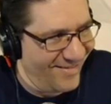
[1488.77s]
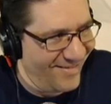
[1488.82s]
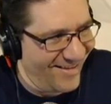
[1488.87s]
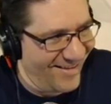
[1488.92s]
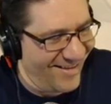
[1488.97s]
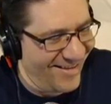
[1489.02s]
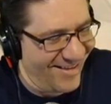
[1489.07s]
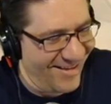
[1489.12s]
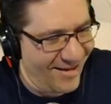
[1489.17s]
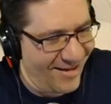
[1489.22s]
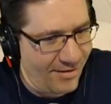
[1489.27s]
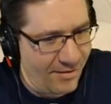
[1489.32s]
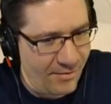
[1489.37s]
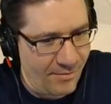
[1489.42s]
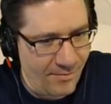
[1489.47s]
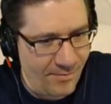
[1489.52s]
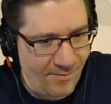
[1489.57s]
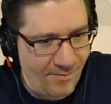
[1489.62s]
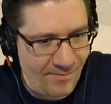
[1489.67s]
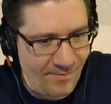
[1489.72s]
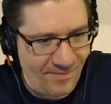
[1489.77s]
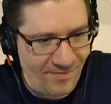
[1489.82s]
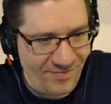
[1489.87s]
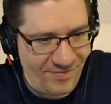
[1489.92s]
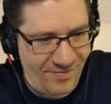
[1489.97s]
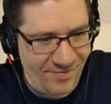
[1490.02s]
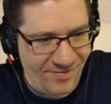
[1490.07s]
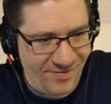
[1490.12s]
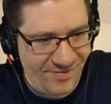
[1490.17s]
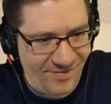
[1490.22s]
Do I say it, Barry?
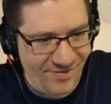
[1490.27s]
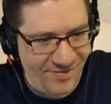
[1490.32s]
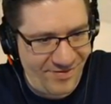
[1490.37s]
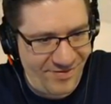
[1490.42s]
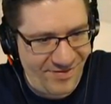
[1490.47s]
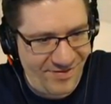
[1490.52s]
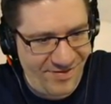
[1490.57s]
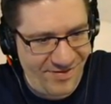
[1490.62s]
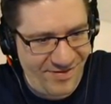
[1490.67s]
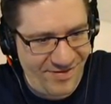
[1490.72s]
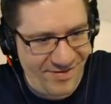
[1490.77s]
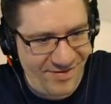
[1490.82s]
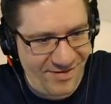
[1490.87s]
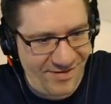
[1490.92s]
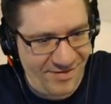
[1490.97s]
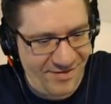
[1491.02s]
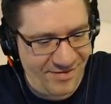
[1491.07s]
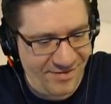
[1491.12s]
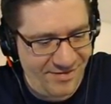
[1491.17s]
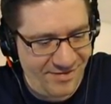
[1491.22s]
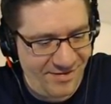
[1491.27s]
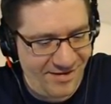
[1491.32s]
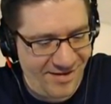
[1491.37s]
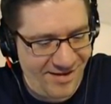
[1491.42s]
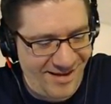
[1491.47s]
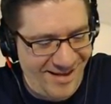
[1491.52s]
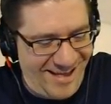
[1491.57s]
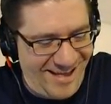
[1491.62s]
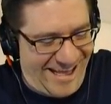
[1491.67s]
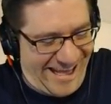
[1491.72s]

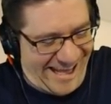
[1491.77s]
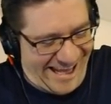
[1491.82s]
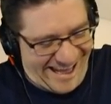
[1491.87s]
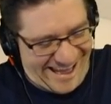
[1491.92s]
Outro.